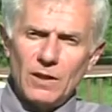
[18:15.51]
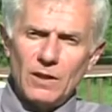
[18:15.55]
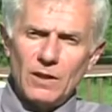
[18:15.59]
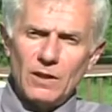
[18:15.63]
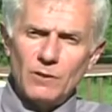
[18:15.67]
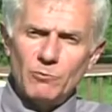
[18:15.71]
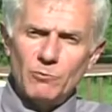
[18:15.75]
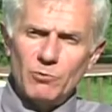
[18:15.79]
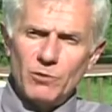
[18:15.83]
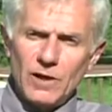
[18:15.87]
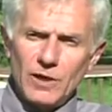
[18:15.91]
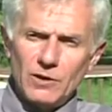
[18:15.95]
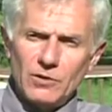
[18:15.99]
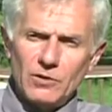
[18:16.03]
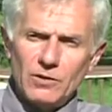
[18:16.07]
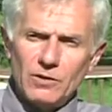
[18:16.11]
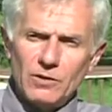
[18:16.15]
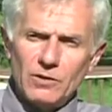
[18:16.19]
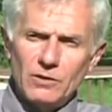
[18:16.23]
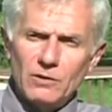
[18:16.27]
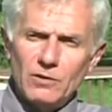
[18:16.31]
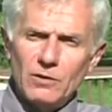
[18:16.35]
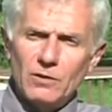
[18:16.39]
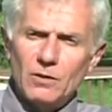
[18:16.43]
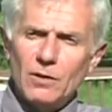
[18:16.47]

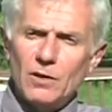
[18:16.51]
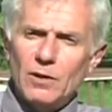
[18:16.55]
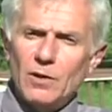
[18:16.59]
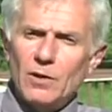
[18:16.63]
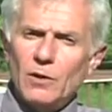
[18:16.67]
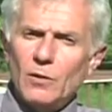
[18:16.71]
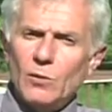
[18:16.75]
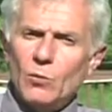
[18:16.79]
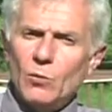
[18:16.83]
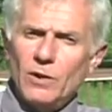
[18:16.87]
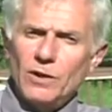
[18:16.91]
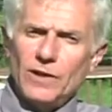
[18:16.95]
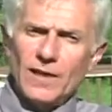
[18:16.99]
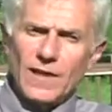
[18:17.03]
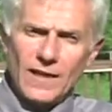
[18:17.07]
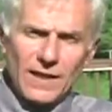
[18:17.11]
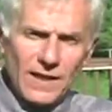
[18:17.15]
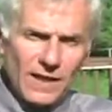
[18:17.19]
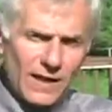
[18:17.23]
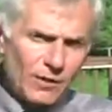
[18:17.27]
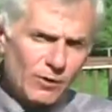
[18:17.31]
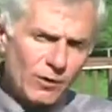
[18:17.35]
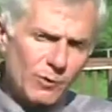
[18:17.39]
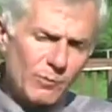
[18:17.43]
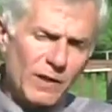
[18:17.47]
impression when that
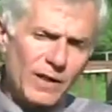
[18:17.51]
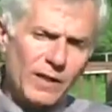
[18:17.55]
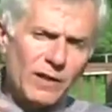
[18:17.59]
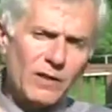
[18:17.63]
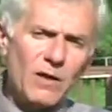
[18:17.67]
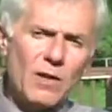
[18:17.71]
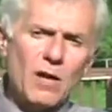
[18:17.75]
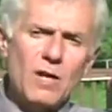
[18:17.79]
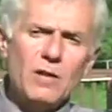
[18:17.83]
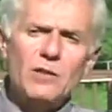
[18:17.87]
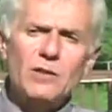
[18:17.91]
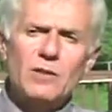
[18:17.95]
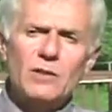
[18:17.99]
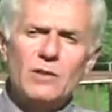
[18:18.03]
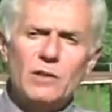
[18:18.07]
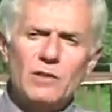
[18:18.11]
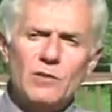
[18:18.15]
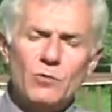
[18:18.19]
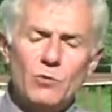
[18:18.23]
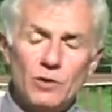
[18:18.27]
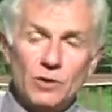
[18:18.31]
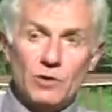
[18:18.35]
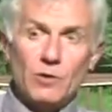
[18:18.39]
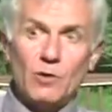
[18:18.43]
entered my consciousness was,